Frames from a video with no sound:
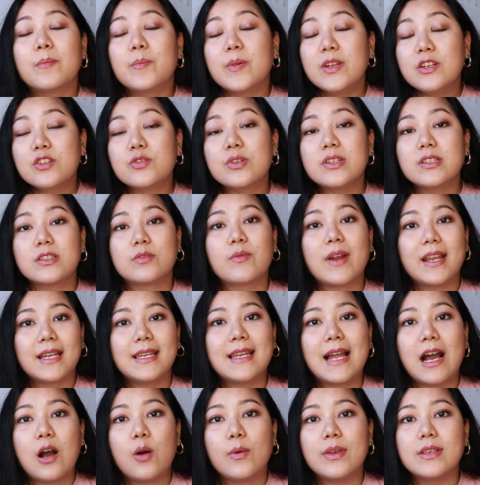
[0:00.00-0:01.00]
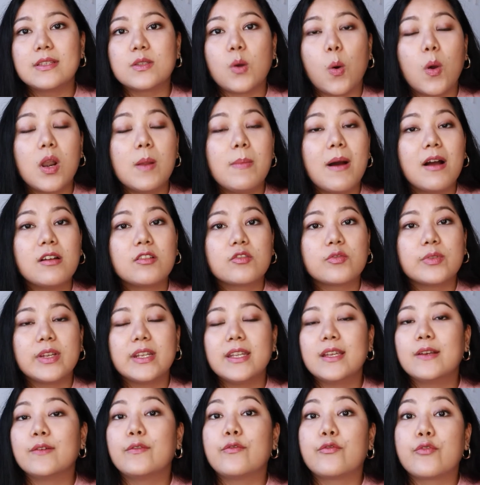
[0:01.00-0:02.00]
Pinterest right now is all about
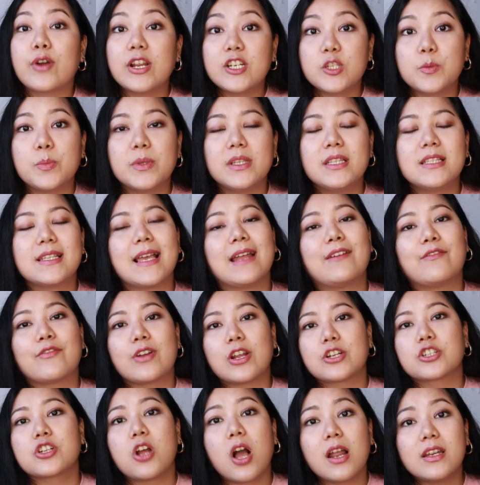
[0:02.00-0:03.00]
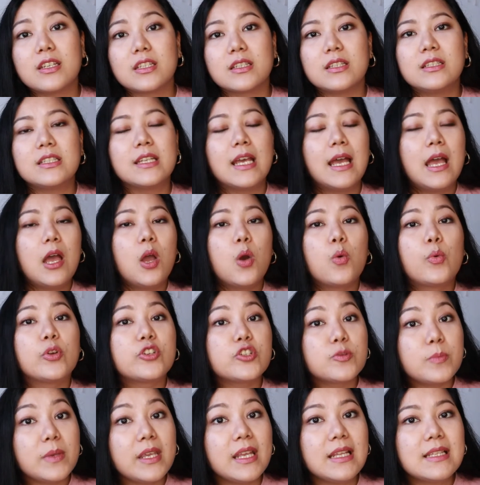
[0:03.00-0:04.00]
creating fresh pins and fresh content,
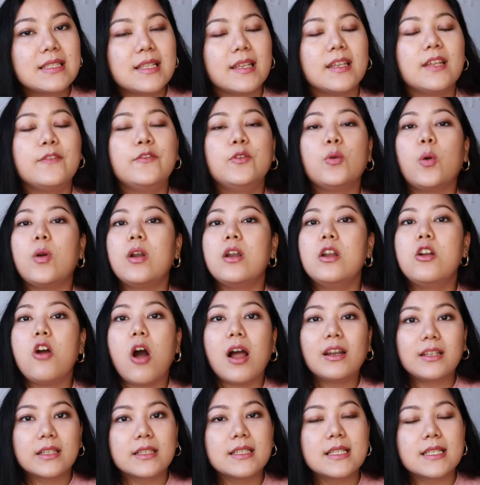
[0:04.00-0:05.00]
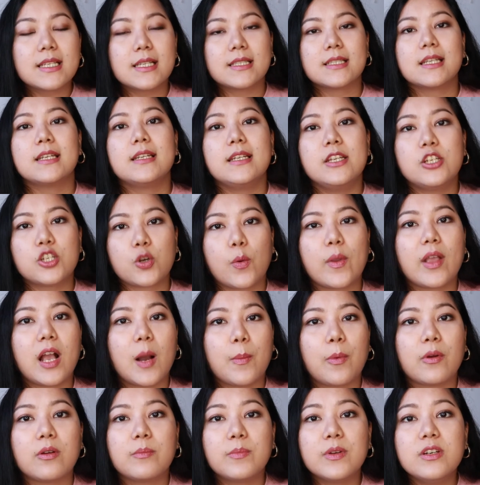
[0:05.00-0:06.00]
which means that if you're not consistently showing
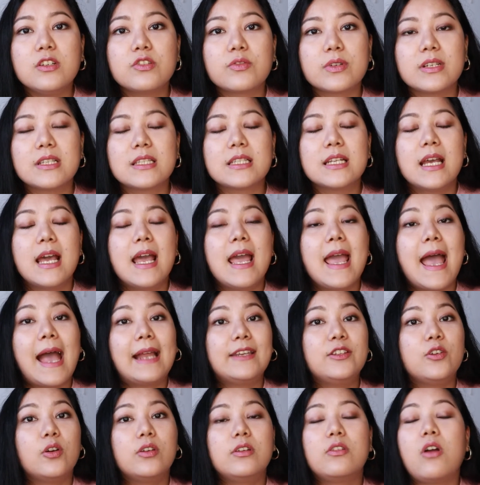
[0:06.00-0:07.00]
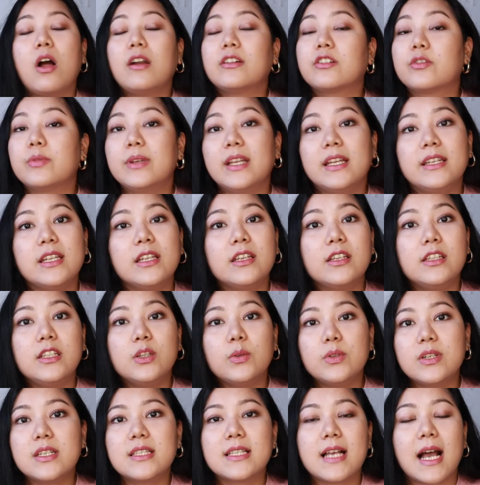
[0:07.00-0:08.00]
up on Pinterest and you're not creating
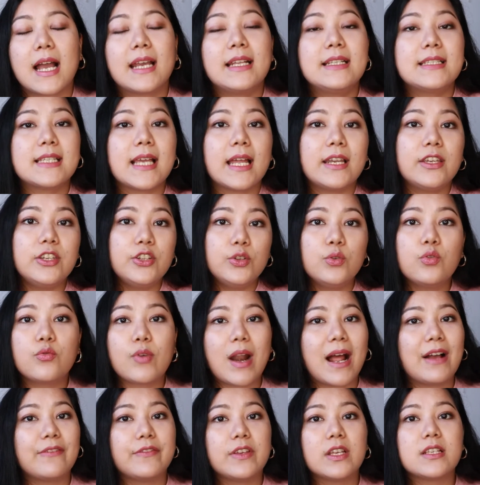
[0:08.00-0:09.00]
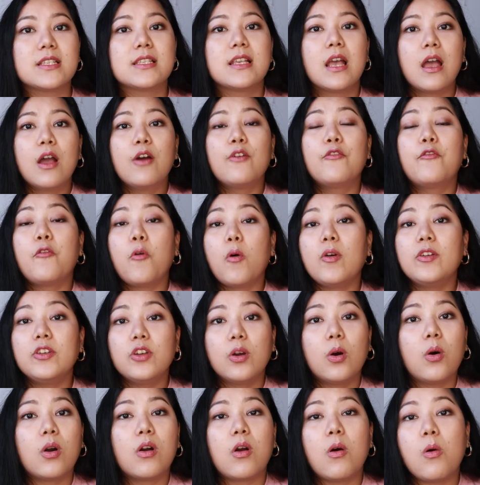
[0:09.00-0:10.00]
new designs and new graphics for
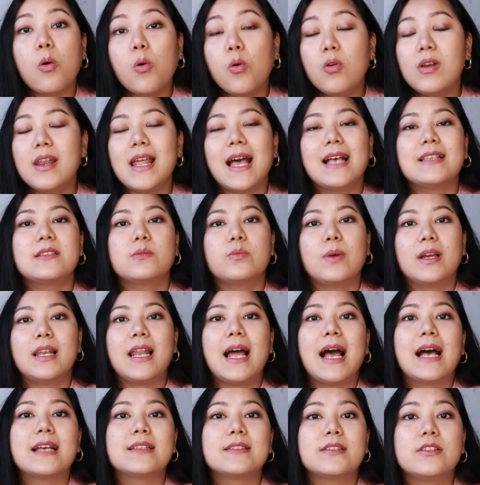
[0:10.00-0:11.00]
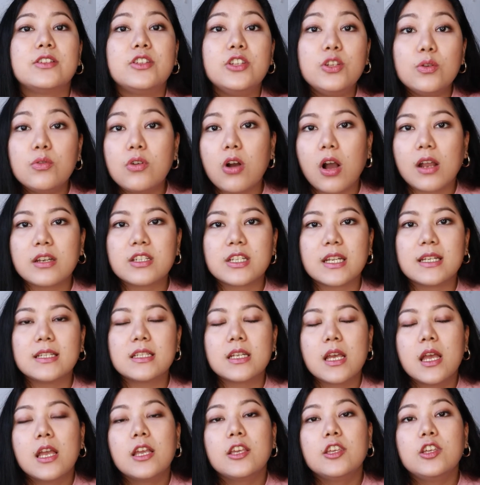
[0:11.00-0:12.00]
your old as well as new
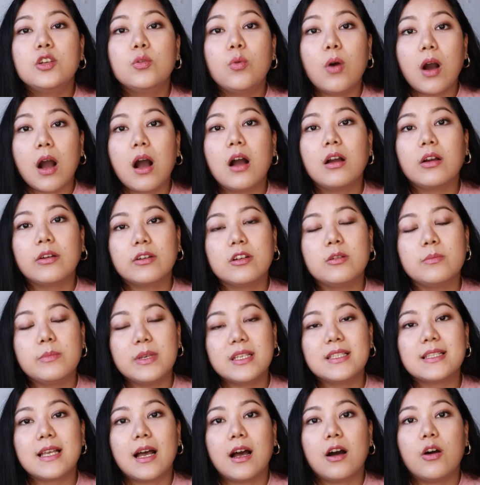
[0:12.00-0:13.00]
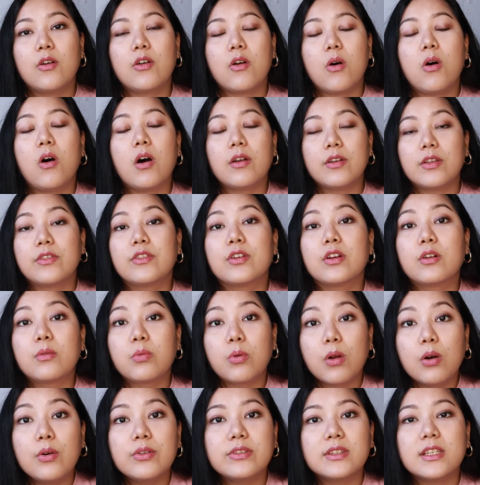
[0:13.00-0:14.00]
content, you are going to miss out on the
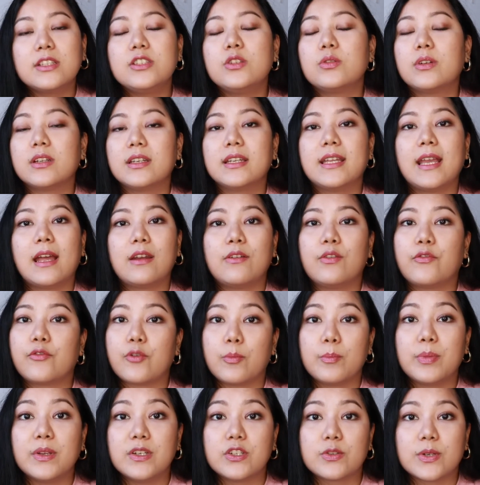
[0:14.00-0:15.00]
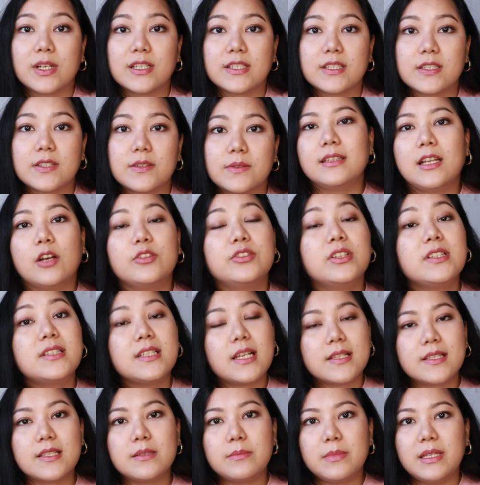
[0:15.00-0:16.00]
growth that you can get from Pinterest. Now, this
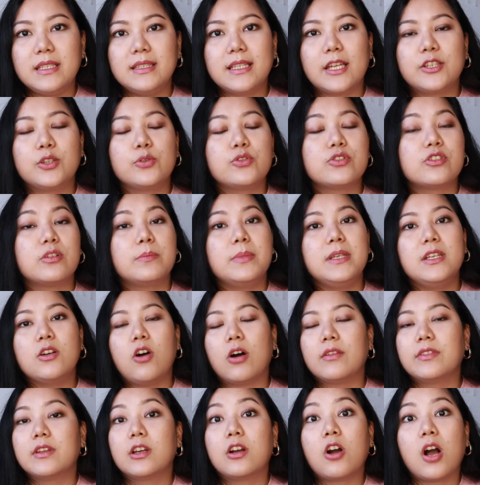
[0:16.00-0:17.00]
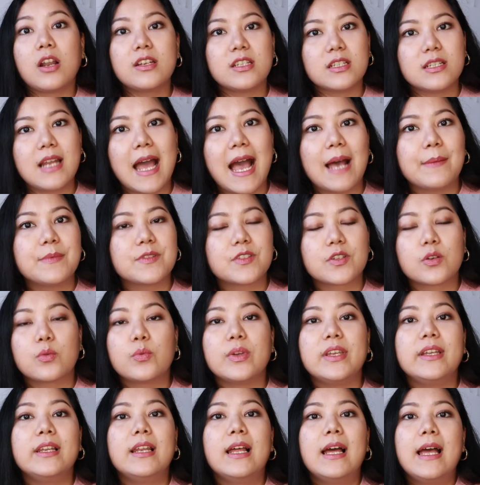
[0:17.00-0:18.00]
doesn't mean that you should be on the content hamster
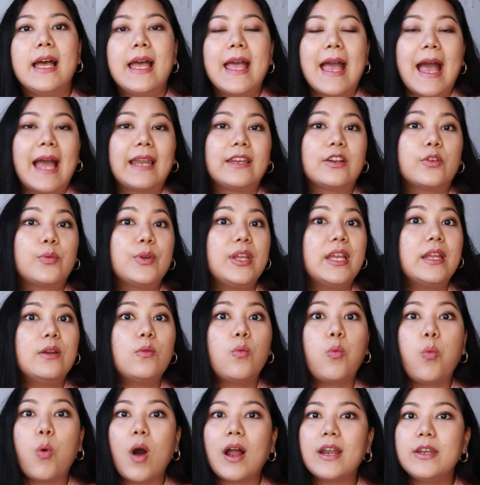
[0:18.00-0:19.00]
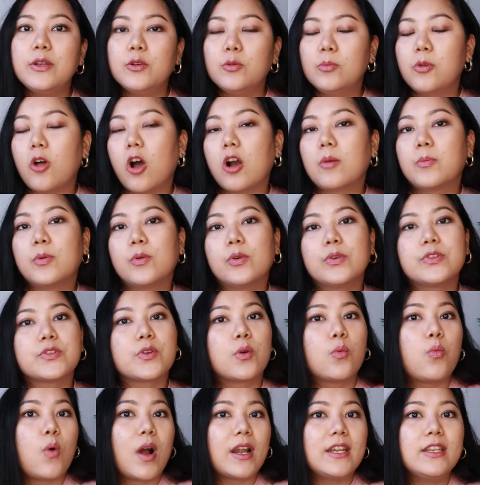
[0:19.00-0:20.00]
wheel and create one new blog post
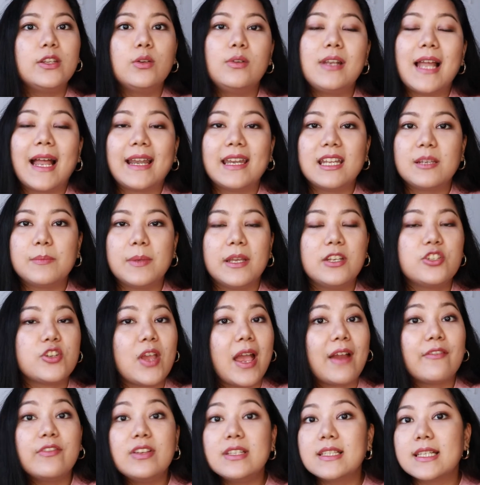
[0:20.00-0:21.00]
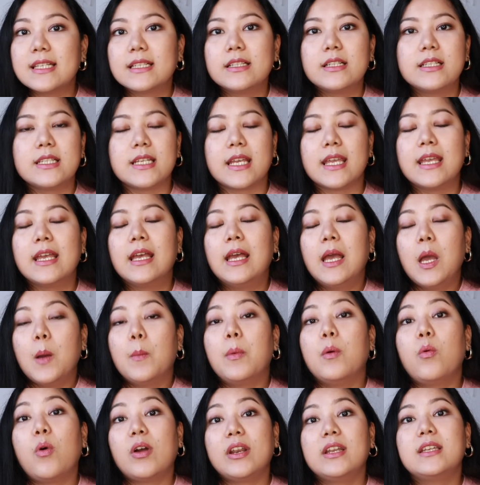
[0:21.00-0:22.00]
or one new landing page every single day,
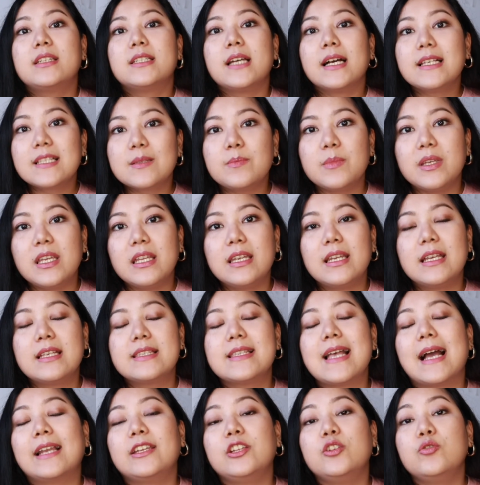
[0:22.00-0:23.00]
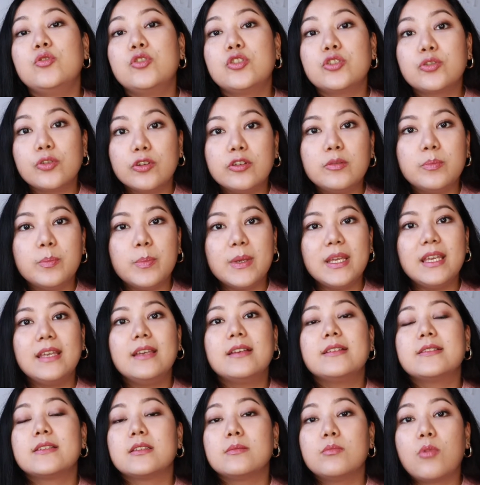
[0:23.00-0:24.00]
but what it does mean is that you should
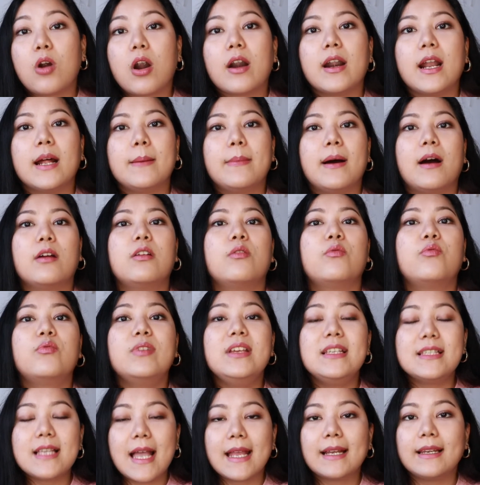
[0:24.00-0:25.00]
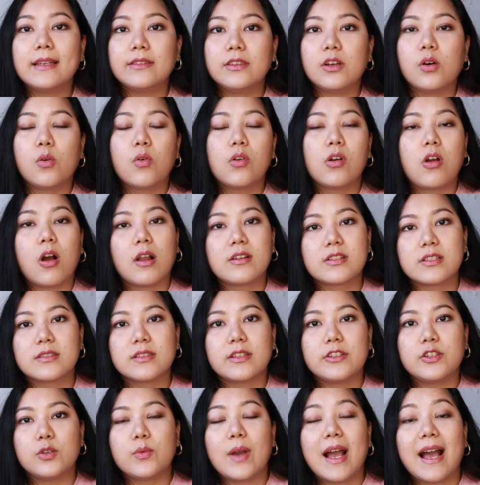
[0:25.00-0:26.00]
be smart about recycling the old content
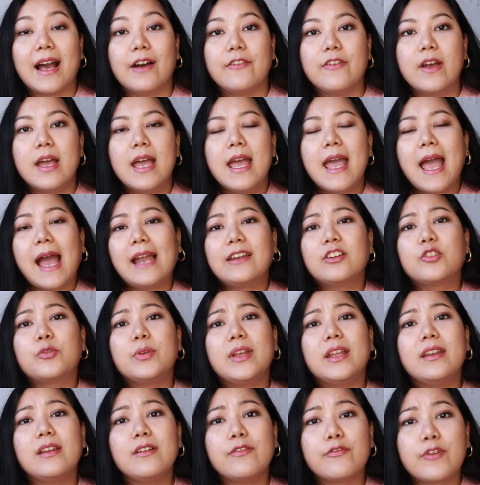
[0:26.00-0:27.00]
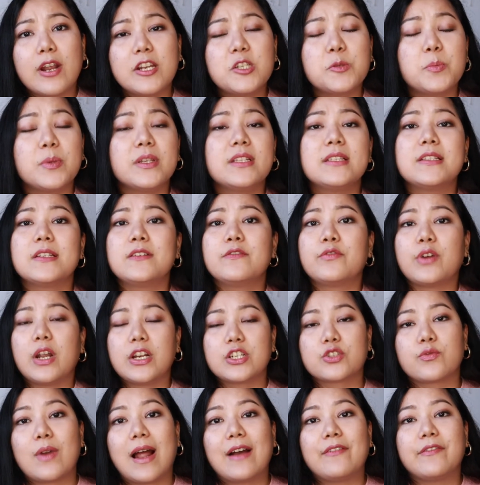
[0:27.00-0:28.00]
that you have and creating fresh pins and
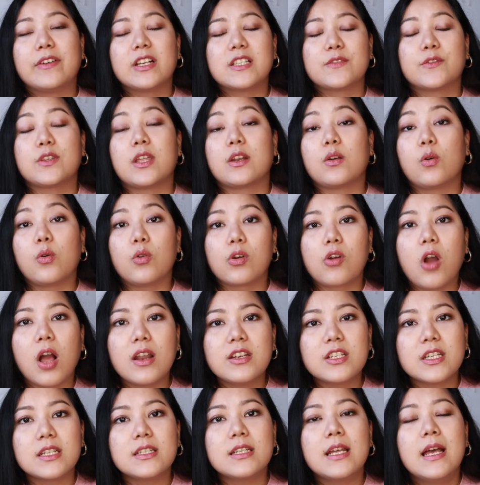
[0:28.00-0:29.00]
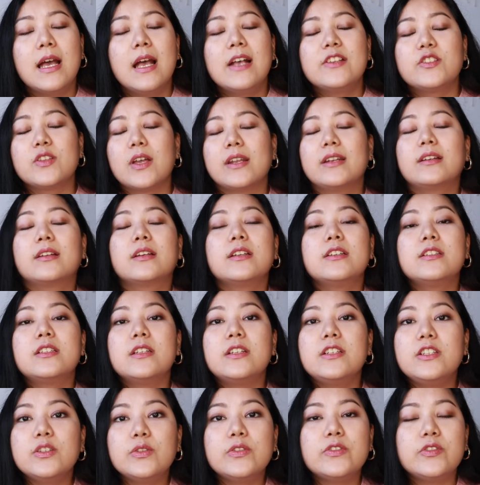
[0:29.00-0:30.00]
fresh graphics for that old content so that it
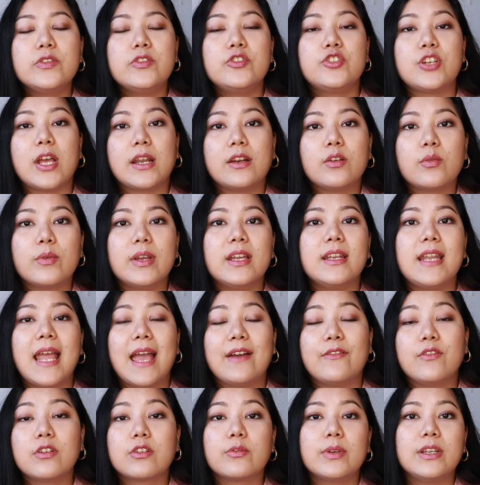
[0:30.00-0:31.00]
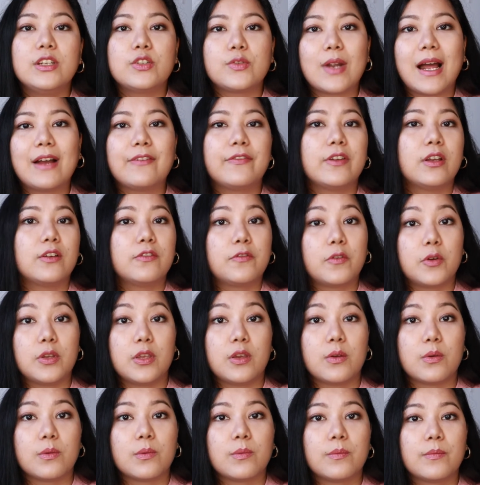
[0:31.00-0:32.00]
continues to generate evergreen traffic for
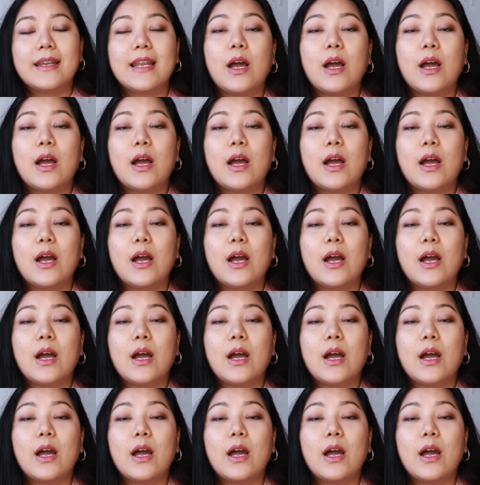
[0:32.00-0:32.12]
you.